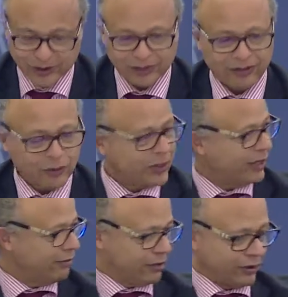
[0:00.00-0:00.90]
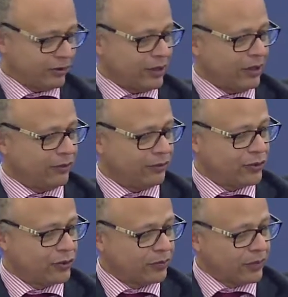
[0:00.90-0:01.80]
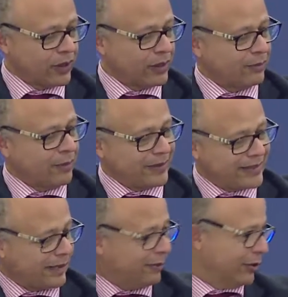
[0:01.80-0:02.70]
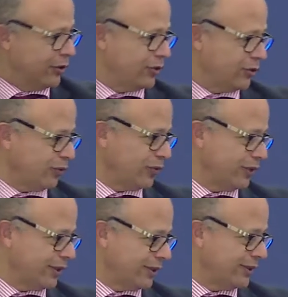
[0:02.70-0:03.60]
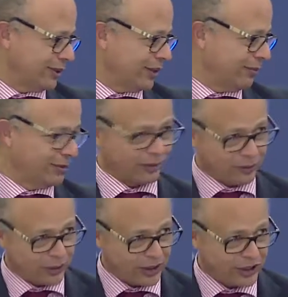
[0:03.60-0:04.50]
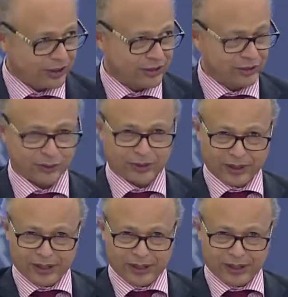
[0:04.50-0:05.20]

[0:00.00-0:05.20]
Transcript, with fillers: So I think we have a, a few, maybe 10 minutes for uh, uh some, some questions. So